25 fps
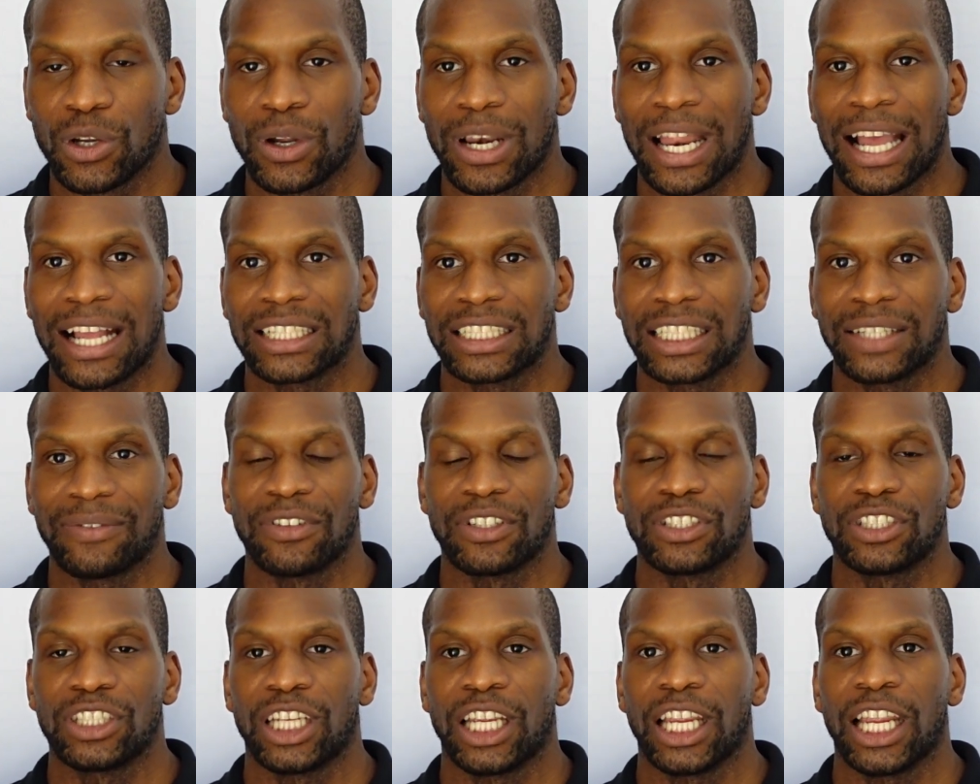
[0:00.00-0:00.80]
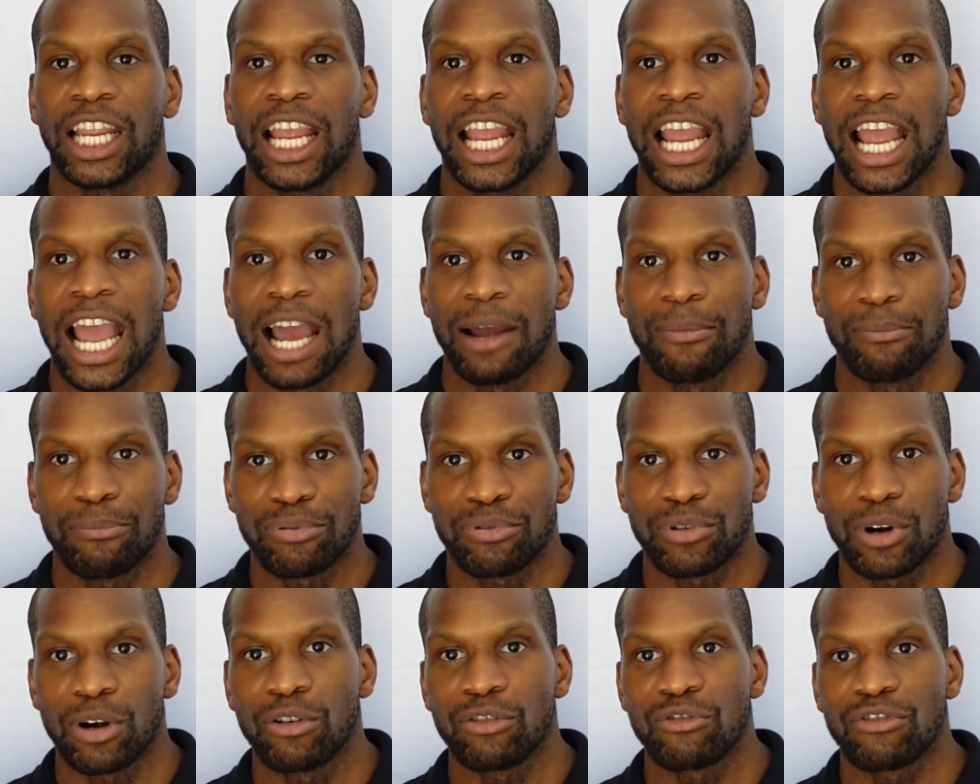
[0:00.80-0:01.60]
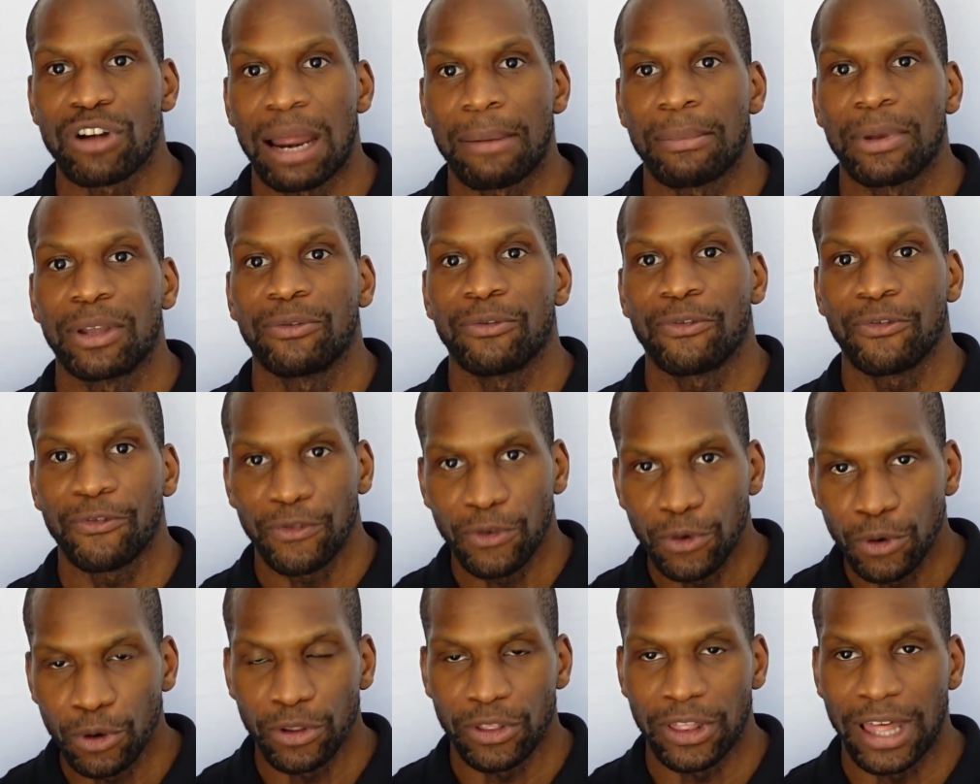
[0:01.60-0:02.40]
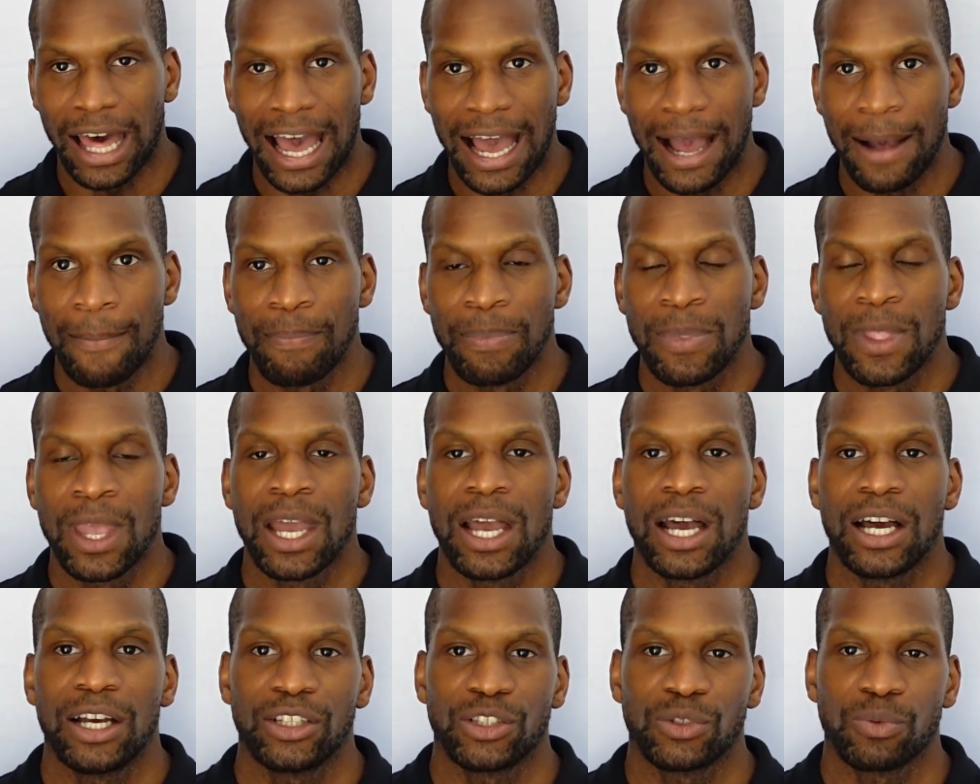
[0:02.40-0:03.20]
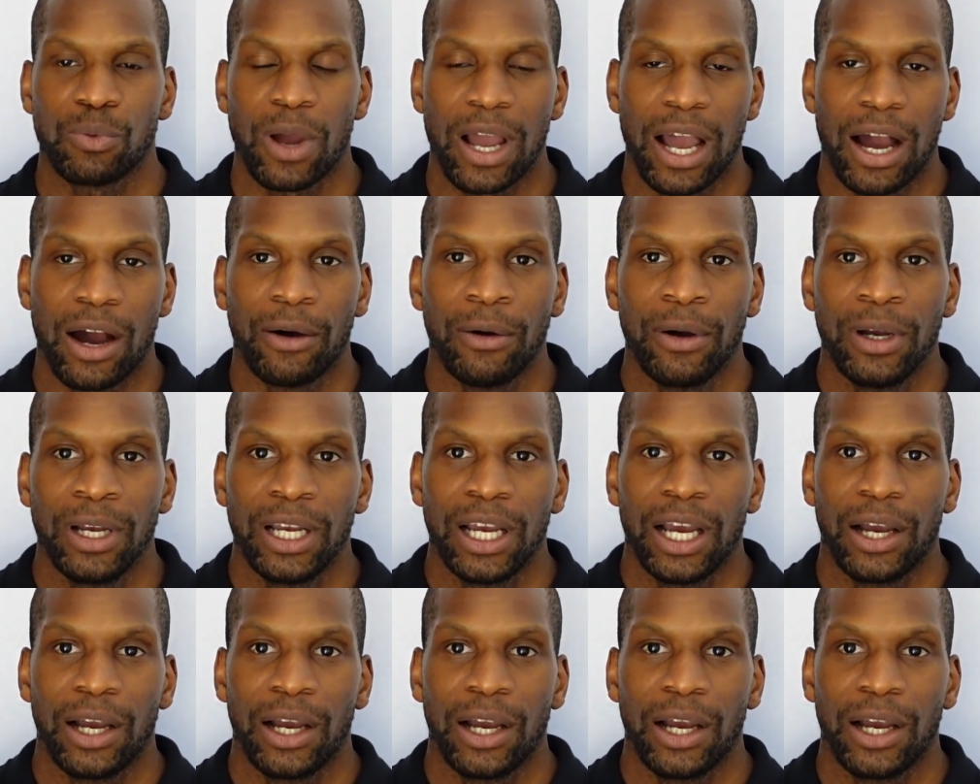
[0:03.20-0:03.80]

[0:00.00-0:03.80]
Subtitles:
activity and programming for that as well,